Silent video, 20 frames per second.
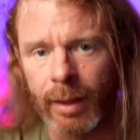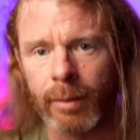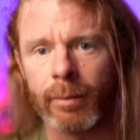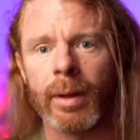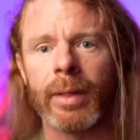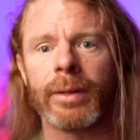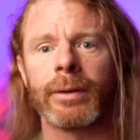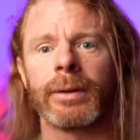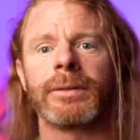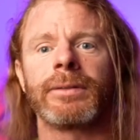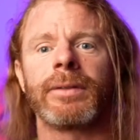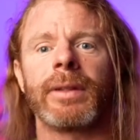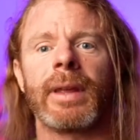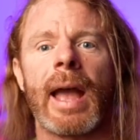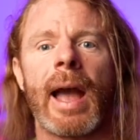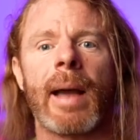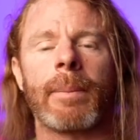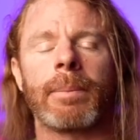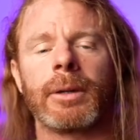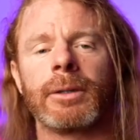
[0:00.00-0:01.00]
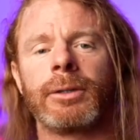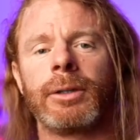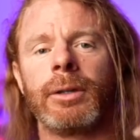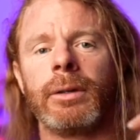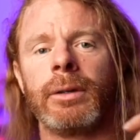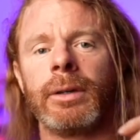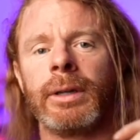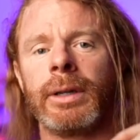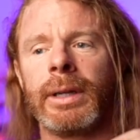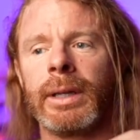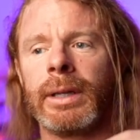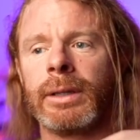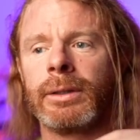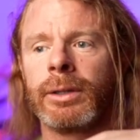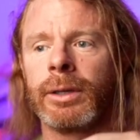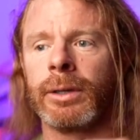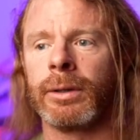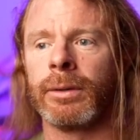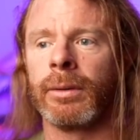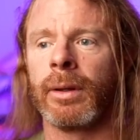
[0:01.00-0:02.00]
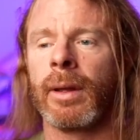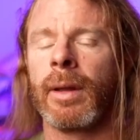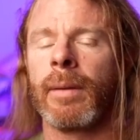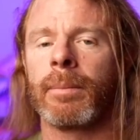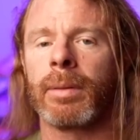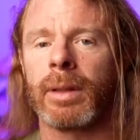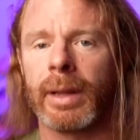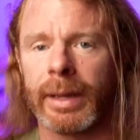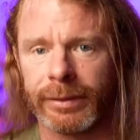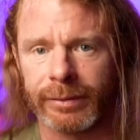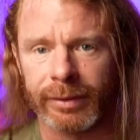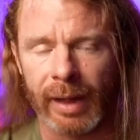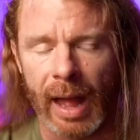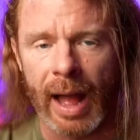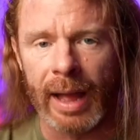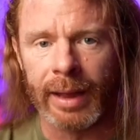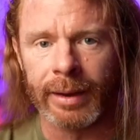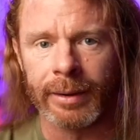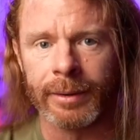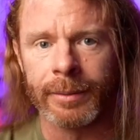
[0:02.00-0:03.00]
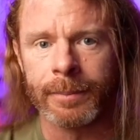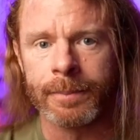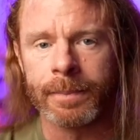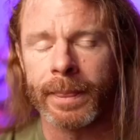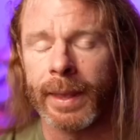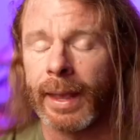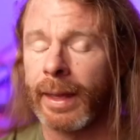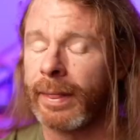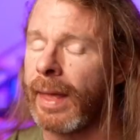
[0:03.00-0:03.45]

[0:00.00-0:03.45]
Whether it's the opportunity to place higher,